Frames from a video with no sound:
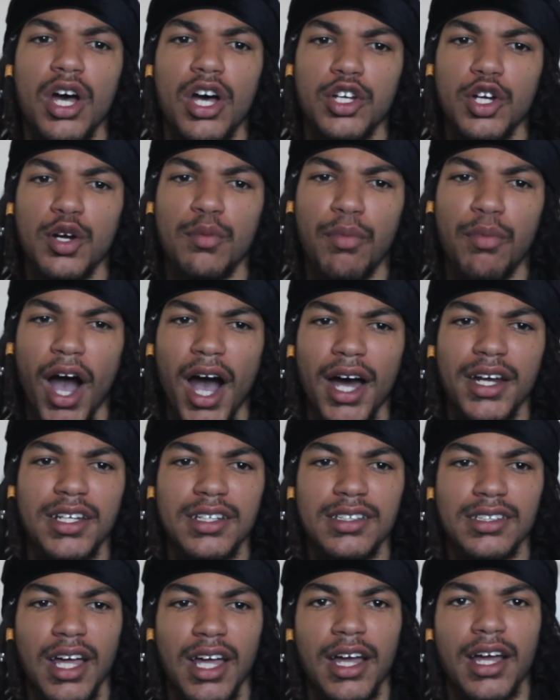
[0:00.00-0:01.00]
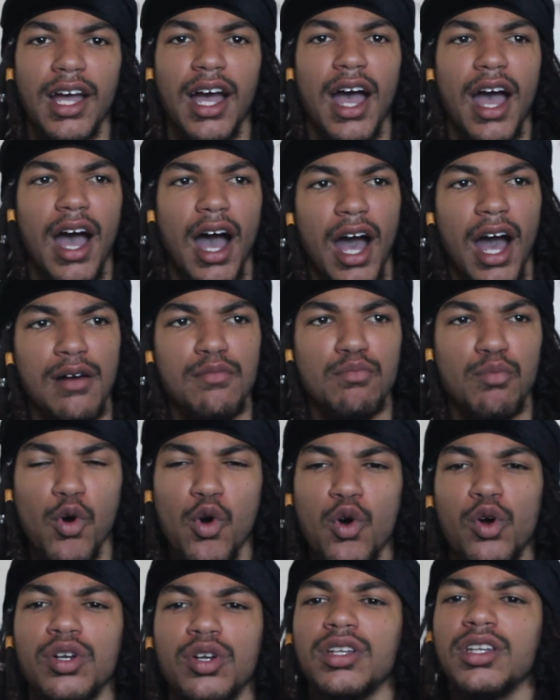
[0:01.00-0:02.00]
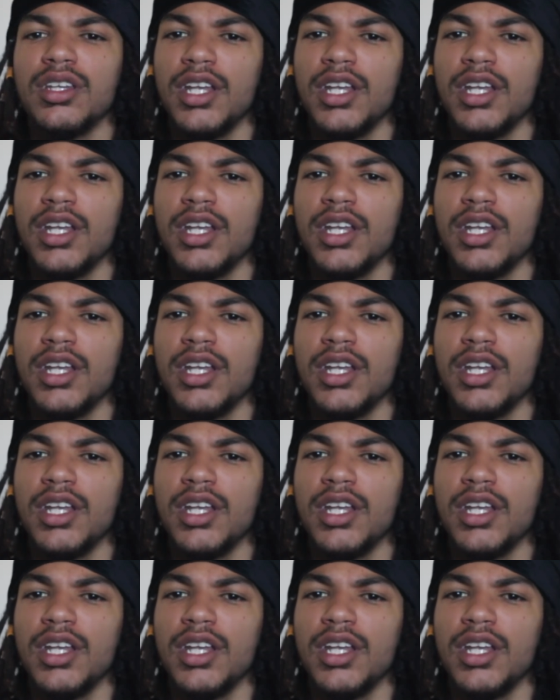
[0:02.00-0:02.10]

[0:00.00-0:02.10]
your body is like, I'm bored.